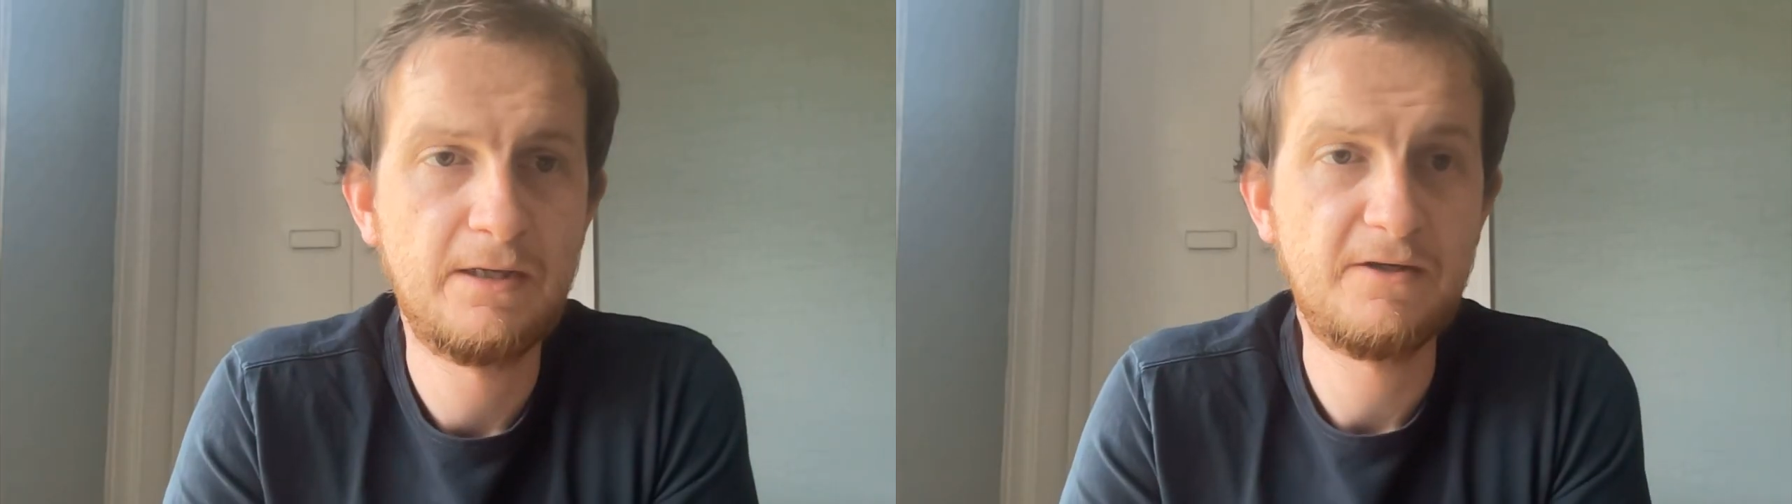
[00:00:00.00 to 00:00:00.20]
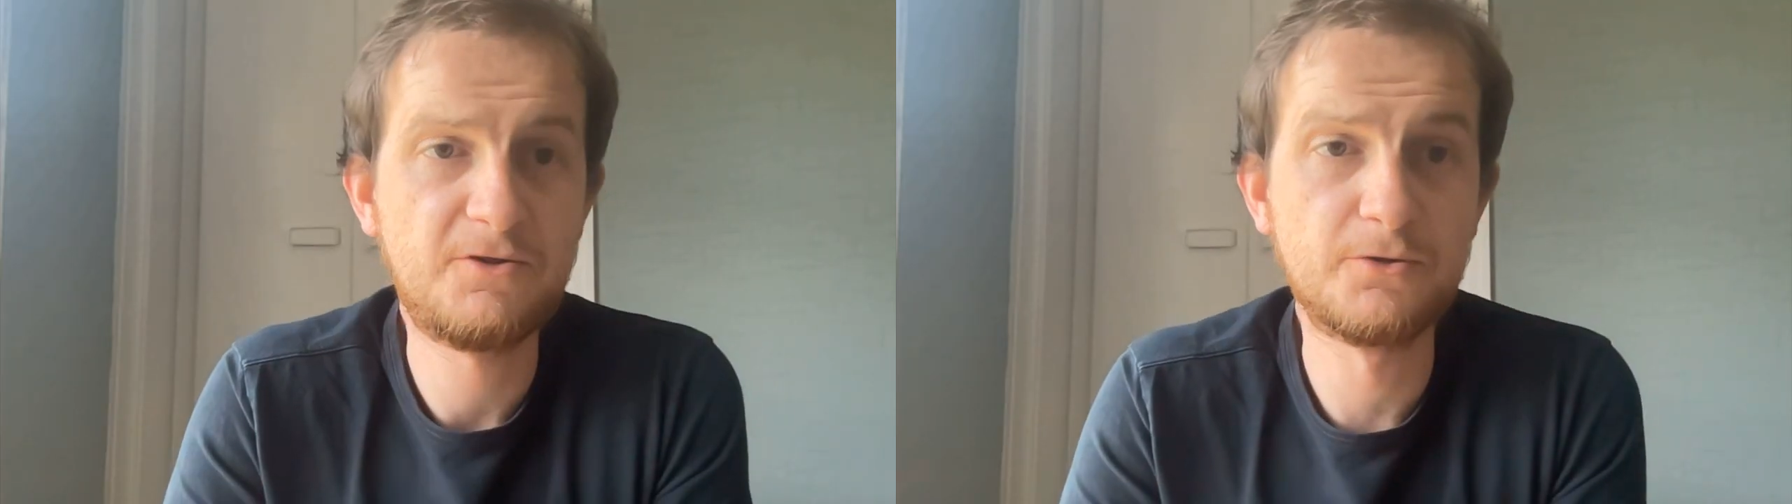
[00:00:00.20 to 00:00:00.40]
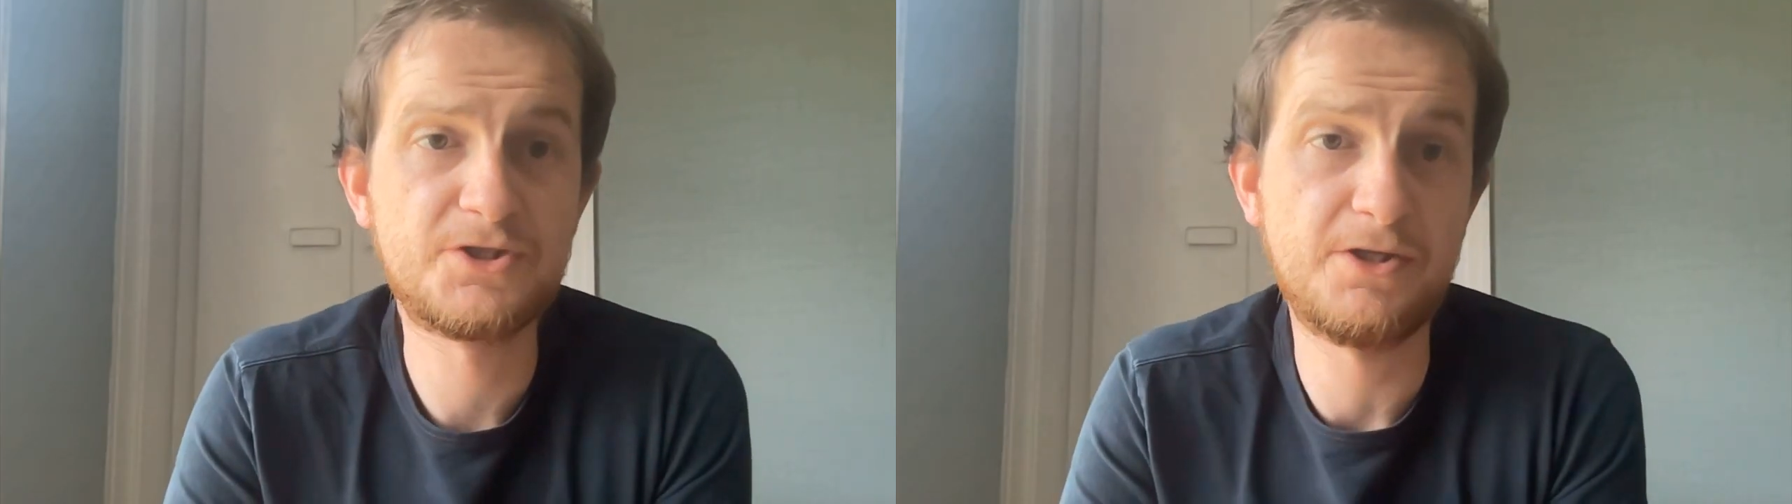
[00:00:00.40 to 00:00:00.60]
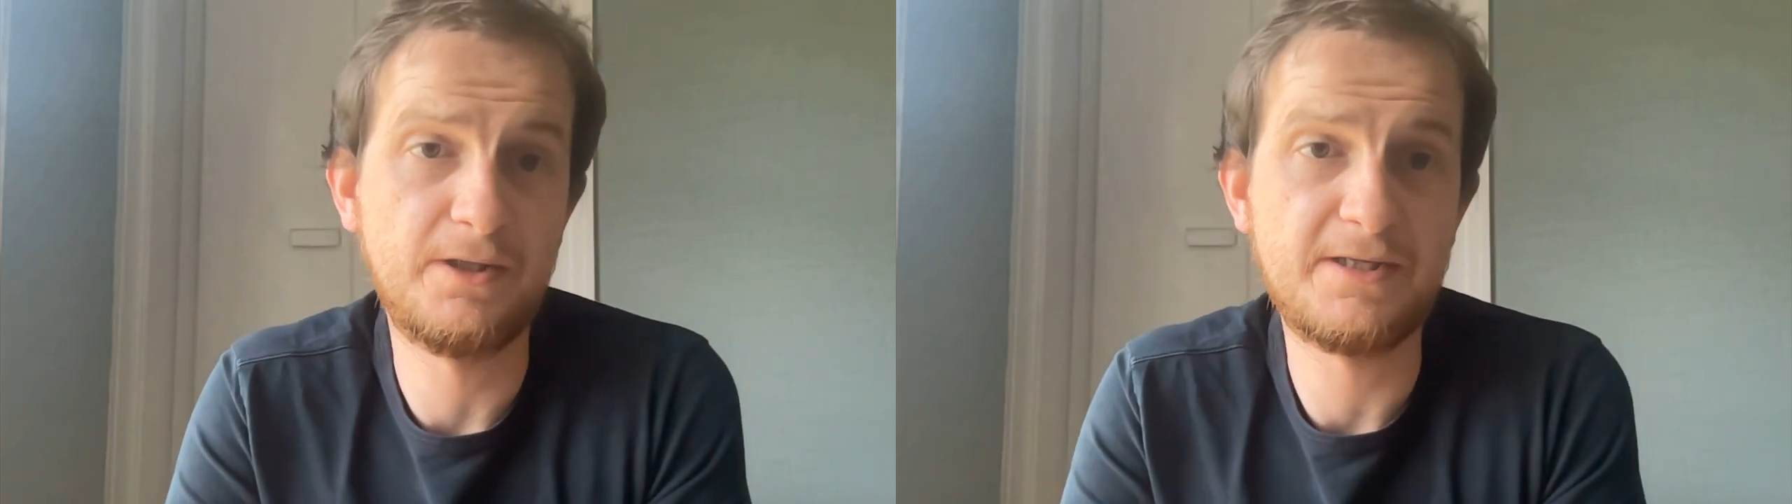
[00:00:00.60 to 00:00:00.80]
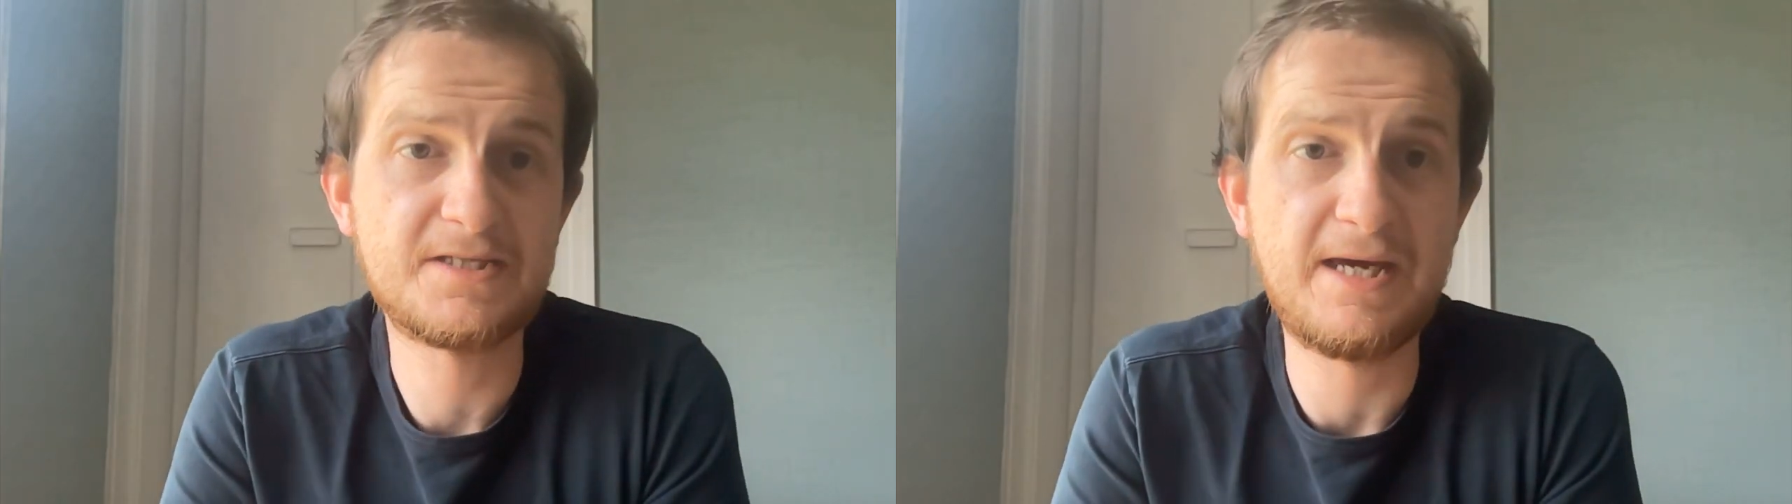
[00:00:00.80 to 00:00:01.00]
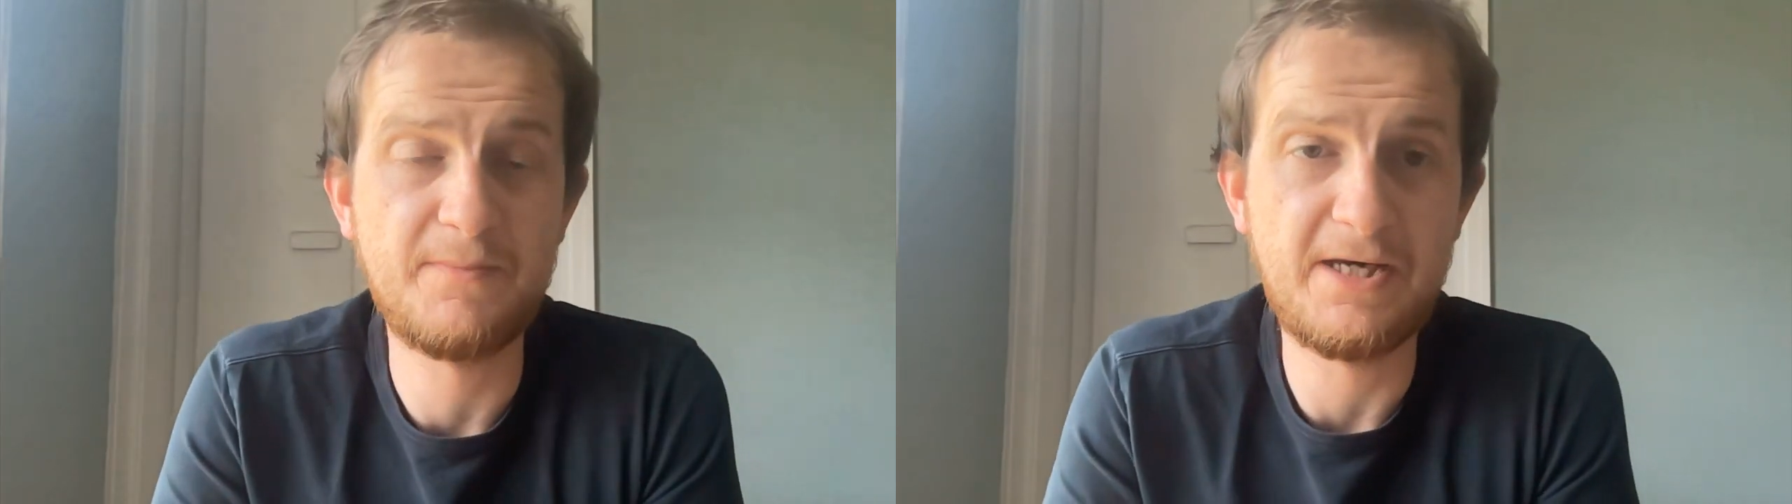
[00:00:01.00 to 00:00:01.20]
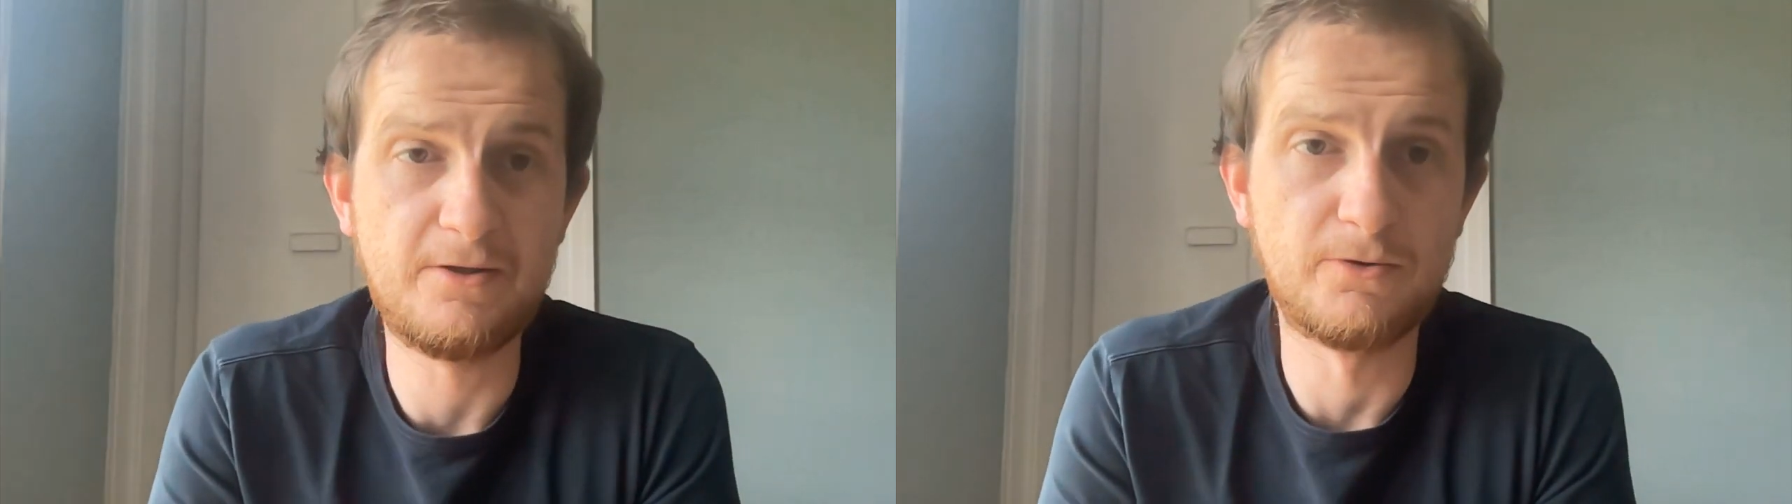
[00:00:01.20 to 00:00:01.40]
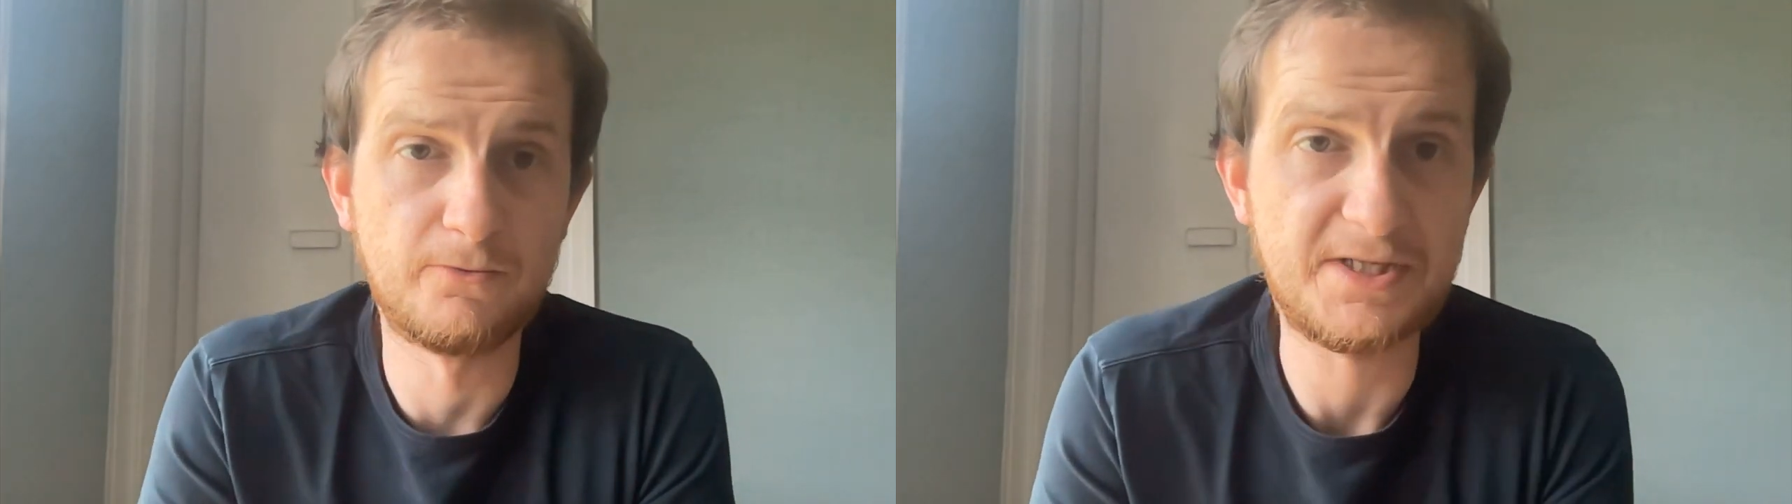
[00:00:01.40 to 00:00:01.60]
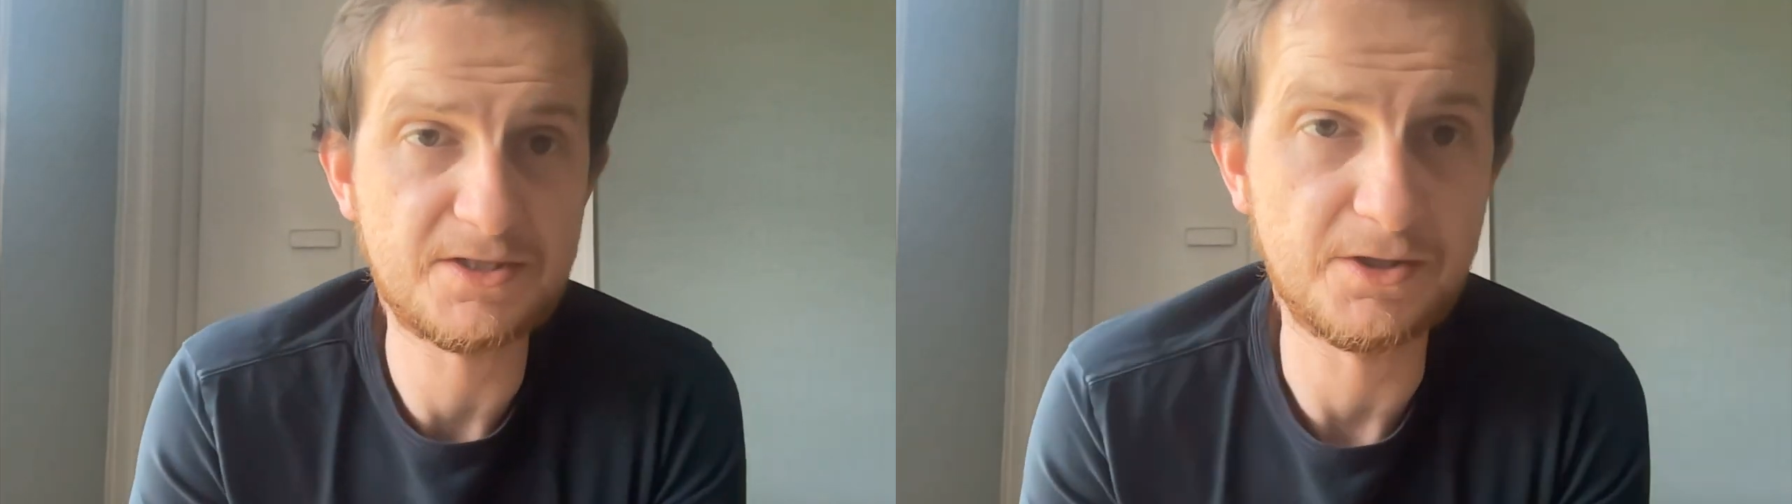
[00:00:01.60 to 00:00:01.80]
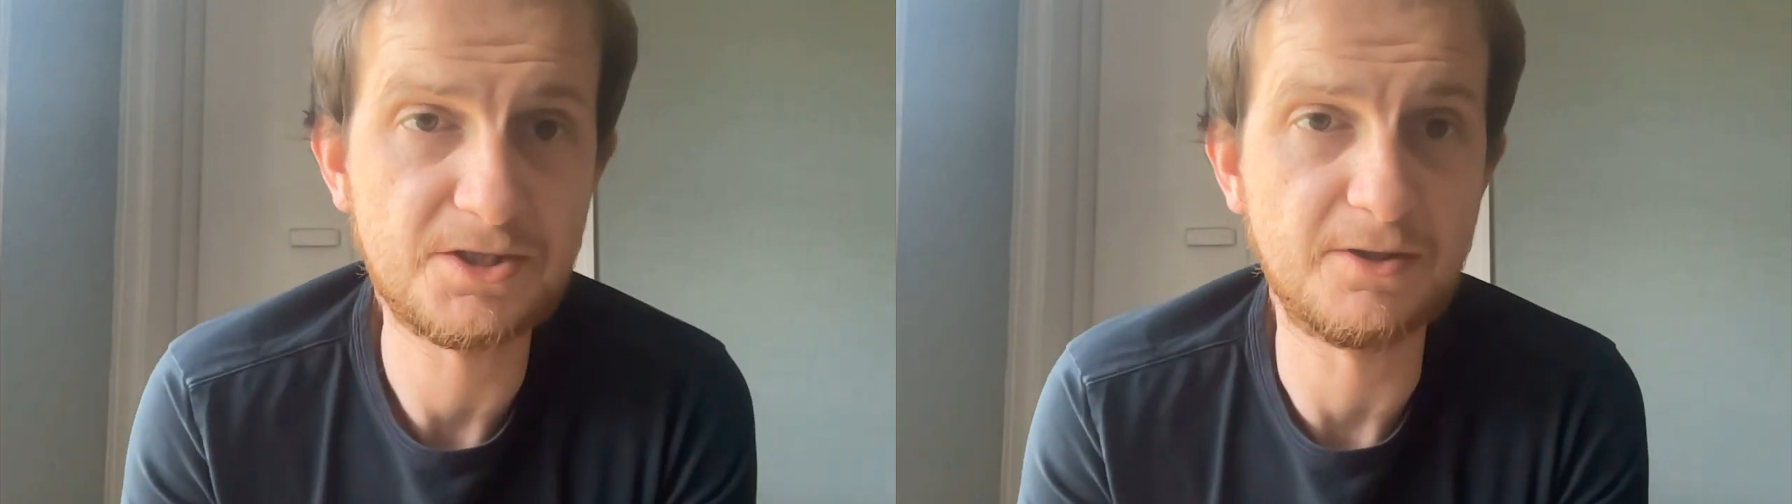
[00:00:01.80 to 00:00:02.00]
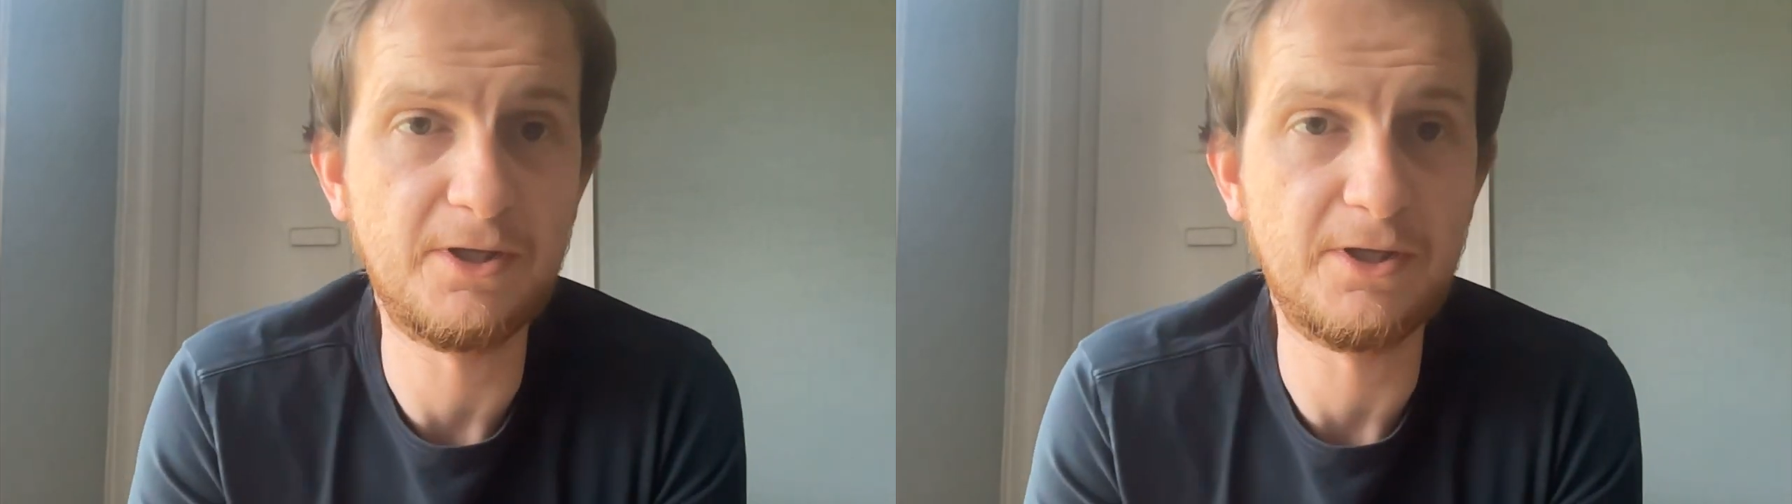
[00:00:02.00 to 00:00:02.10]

If you're a journalist, campaigner or researcher,